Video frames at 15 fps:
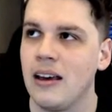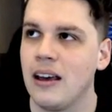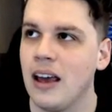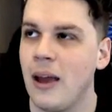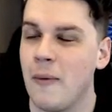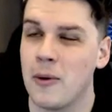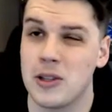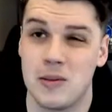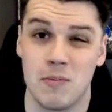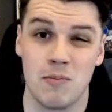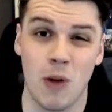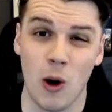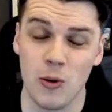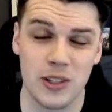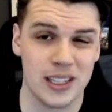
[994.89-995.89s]
it was
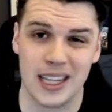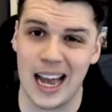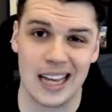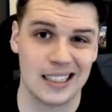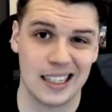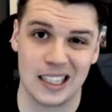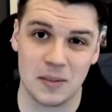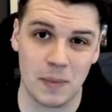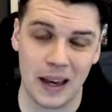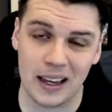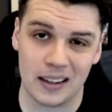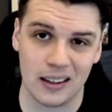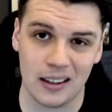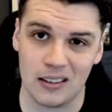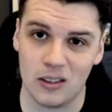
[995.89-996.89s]
mostly as
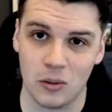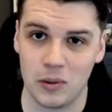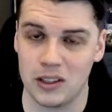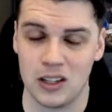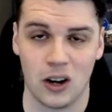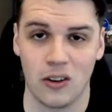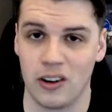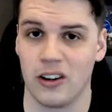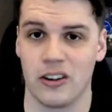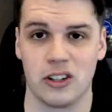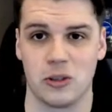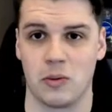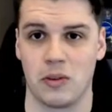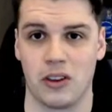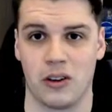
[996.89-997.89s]
expected, to be totally
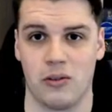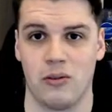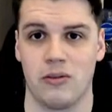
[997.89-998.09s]
honest with you.